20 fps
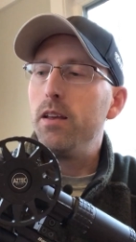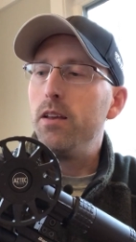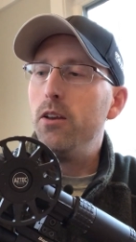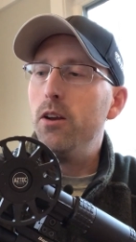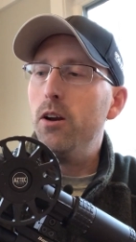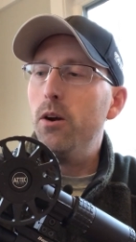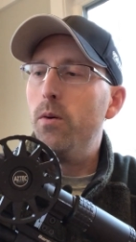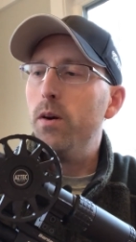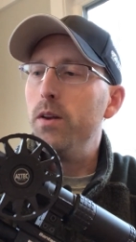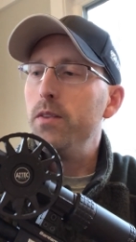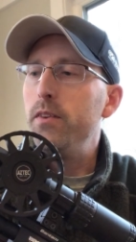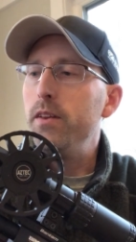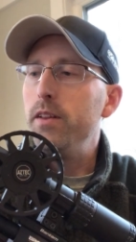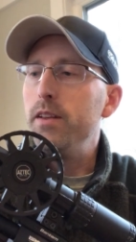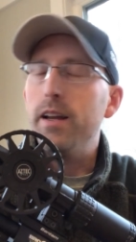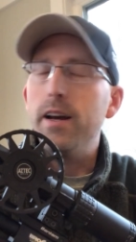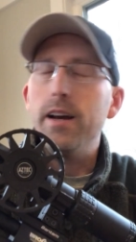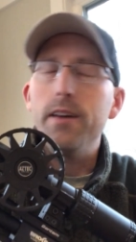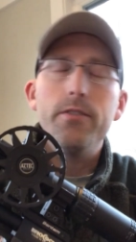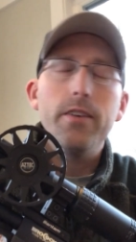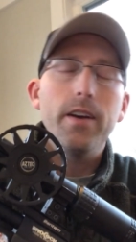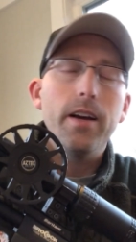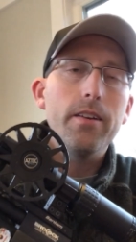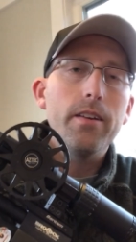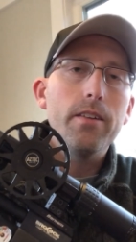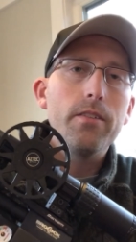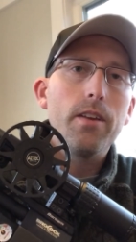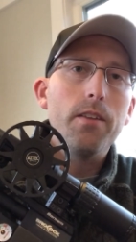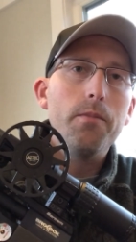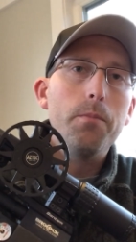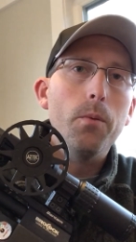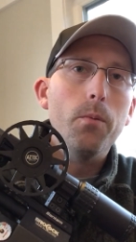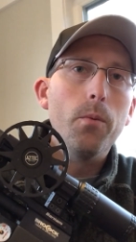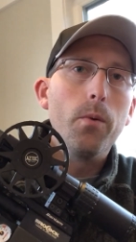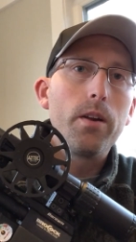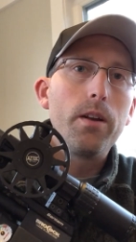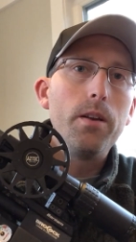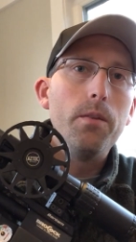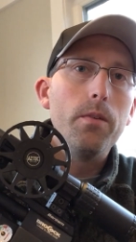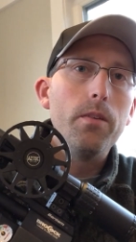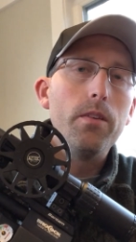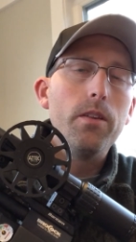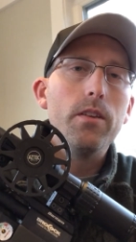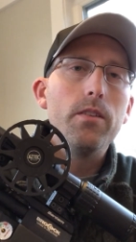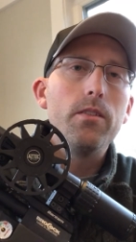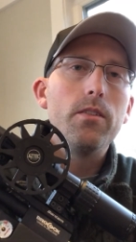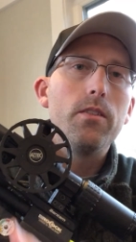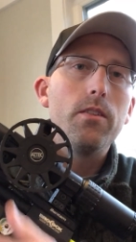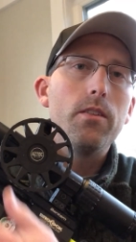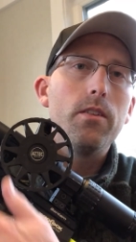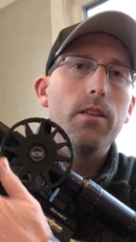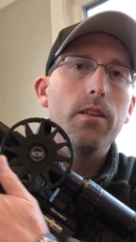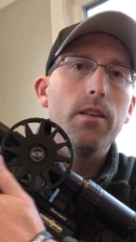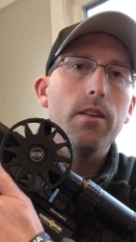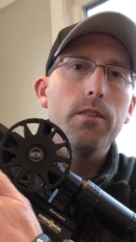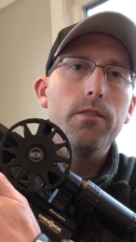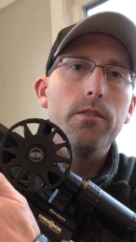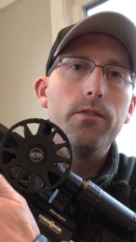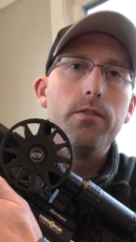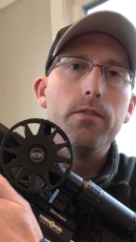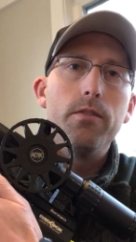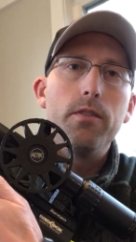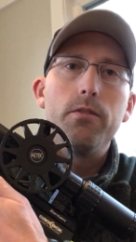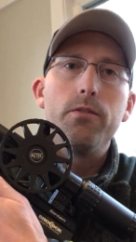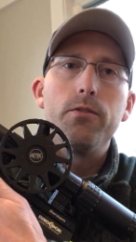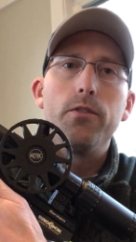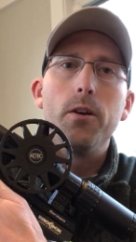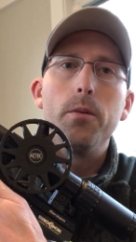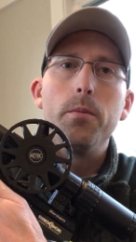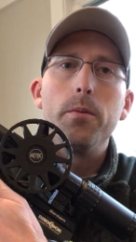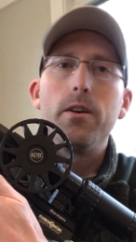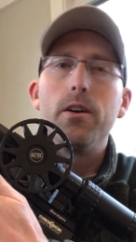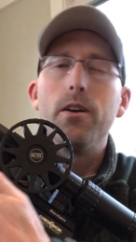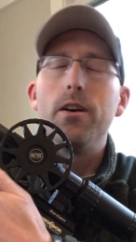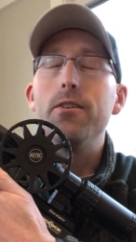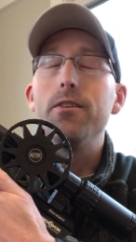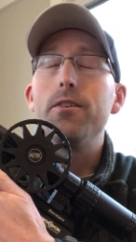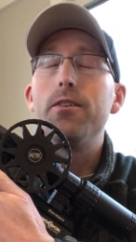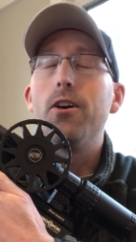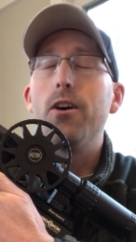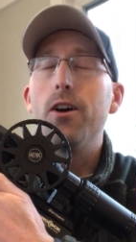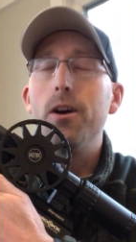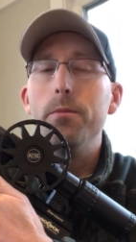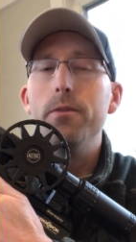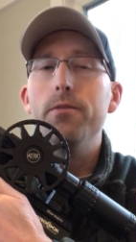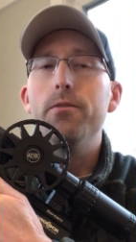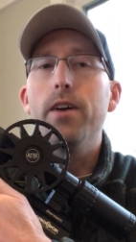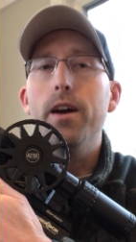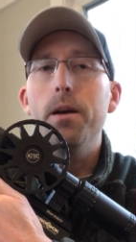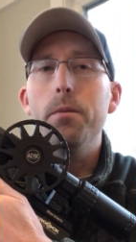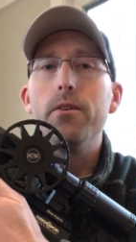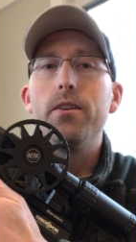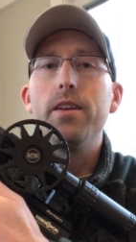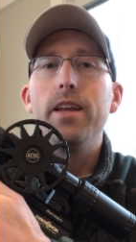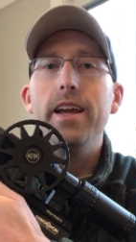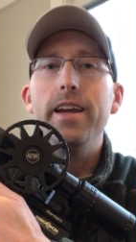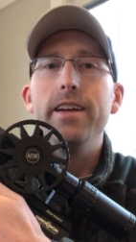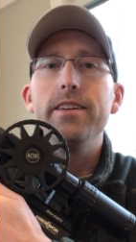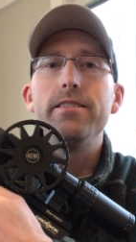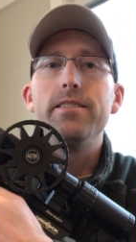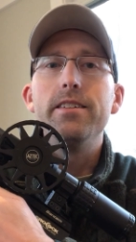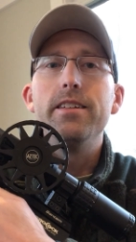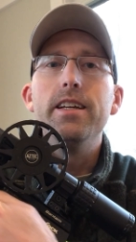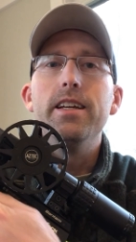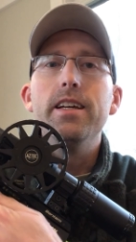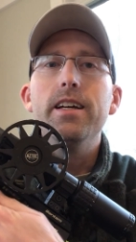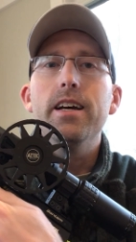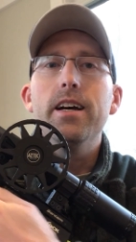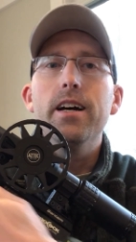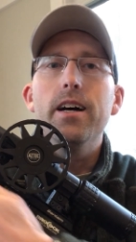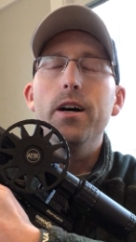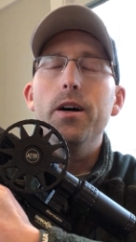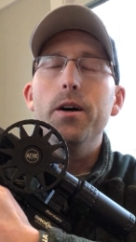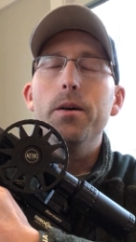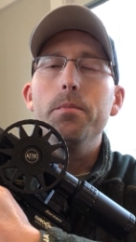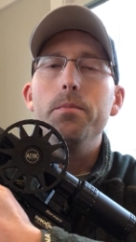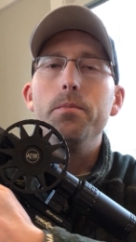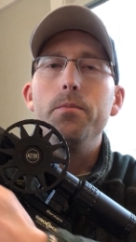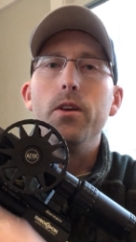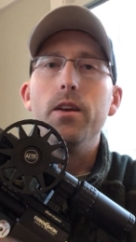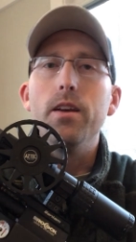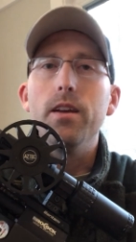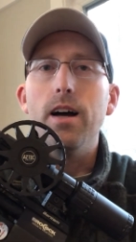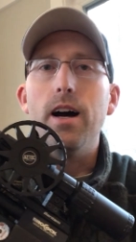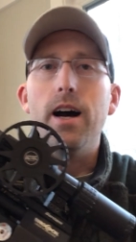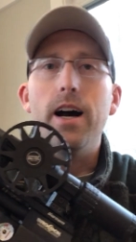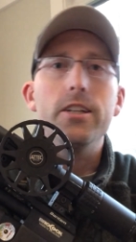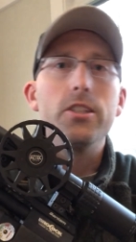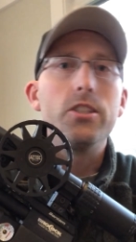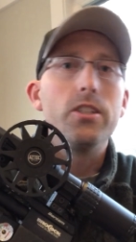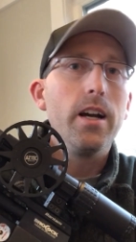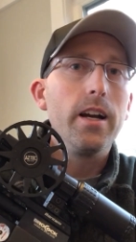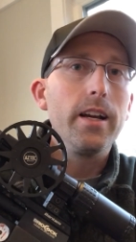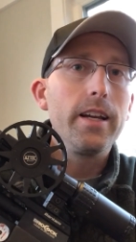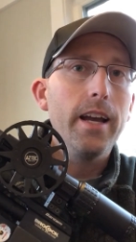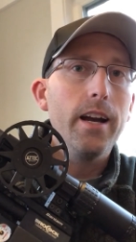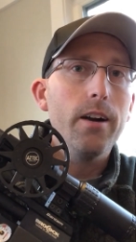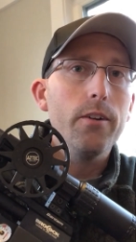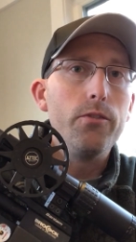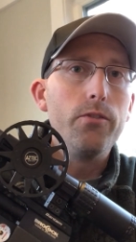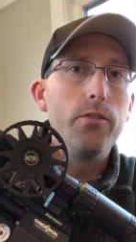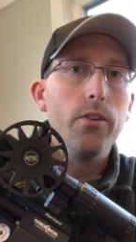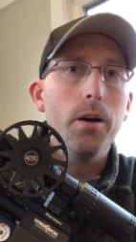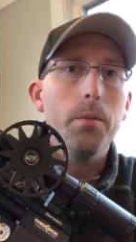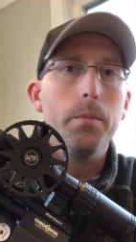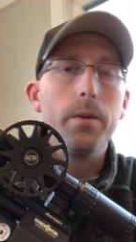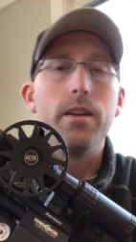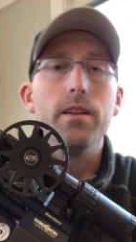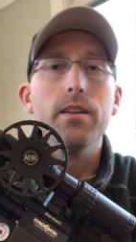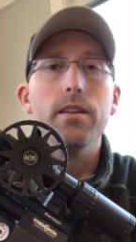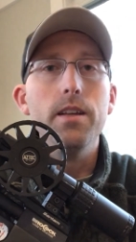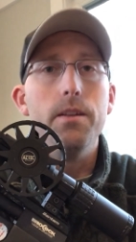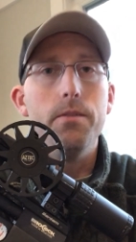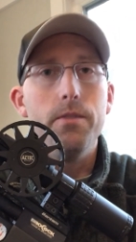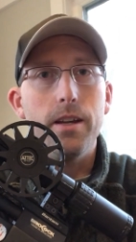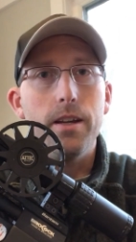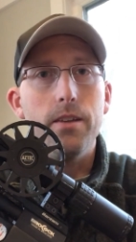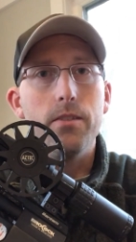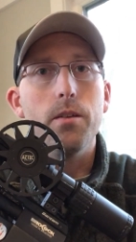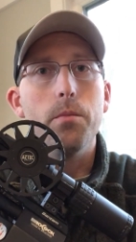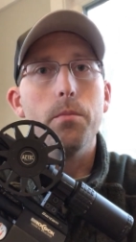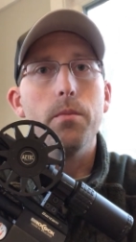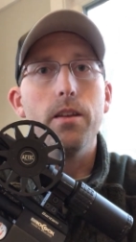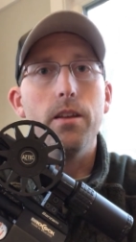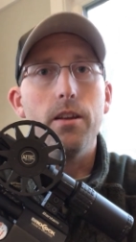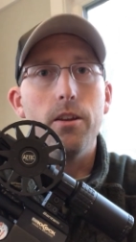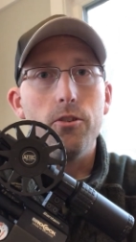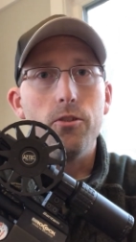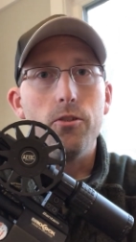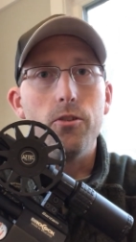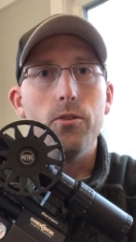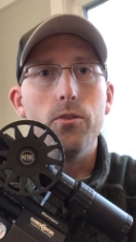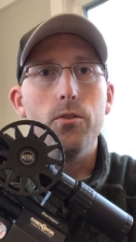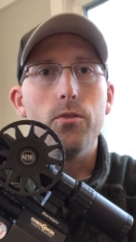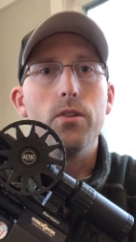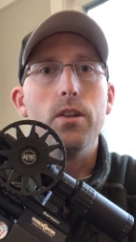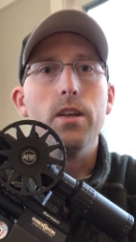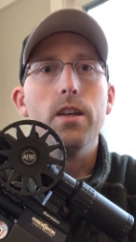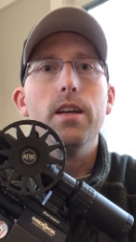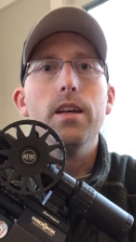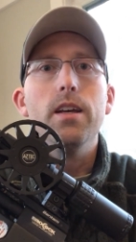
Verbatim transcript: you know, one thing that I found as I've been working with these is the carbon fiber tanks. Um, you get a high shot count from and can alleviate some of the issues.